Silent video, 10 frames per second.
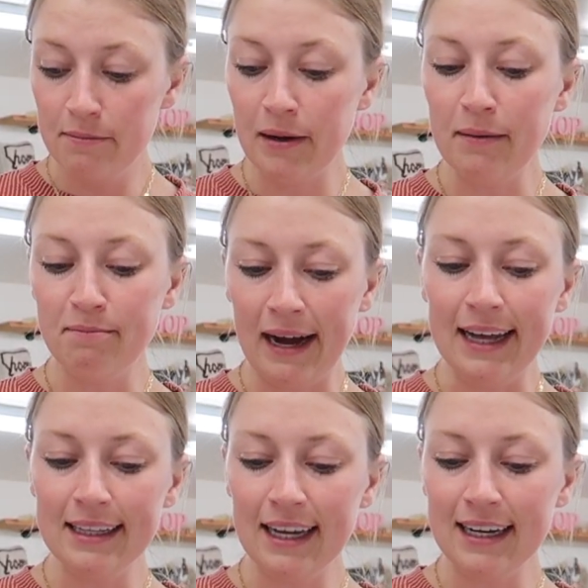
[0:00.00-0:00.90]
But
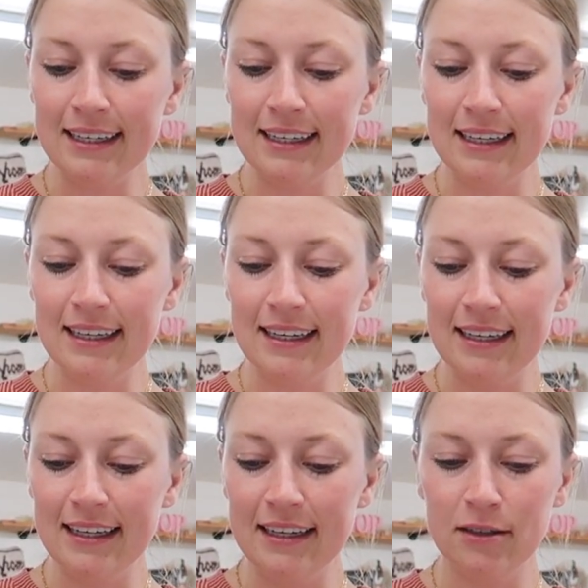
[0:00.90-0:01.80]
my luck,
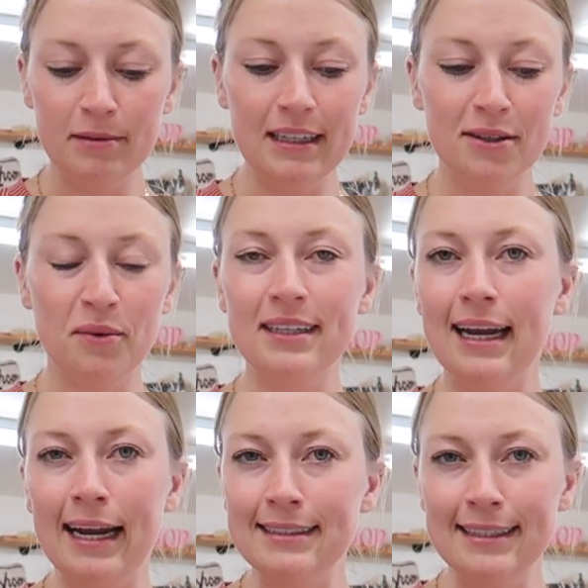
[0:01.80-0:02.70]
it'll be the one
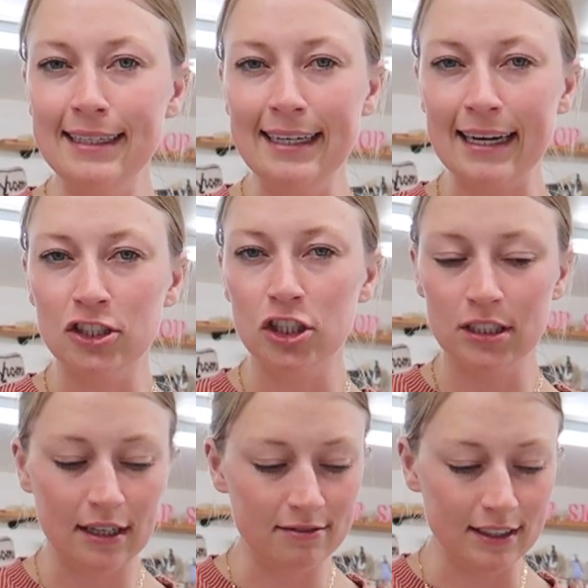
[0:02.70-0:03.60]
that I didn't need
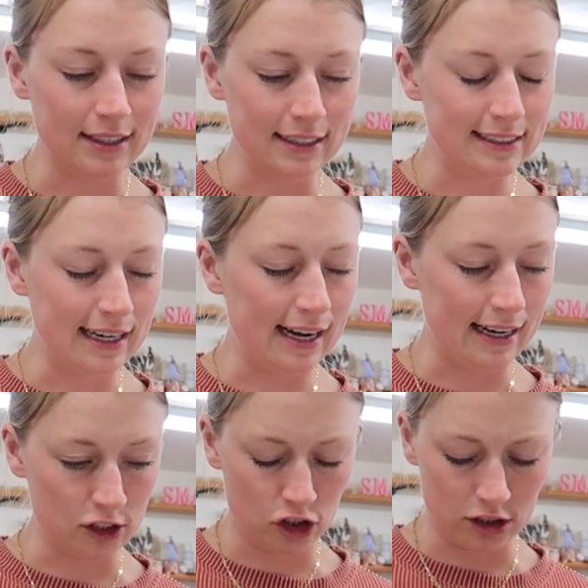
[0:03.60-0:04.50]
extras of that they sent
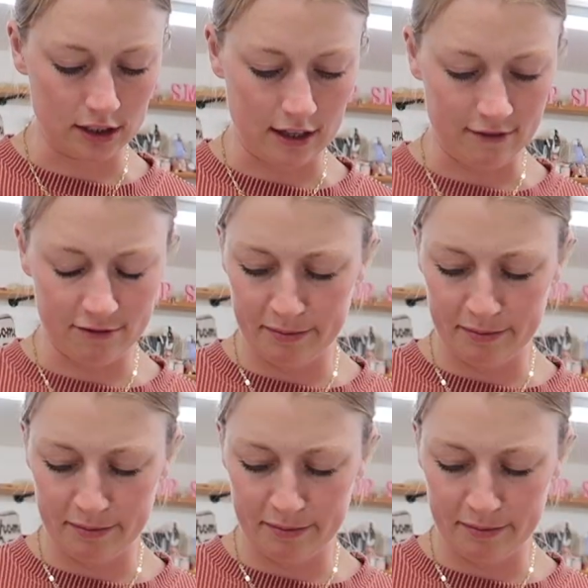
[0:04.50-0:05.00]
extras of,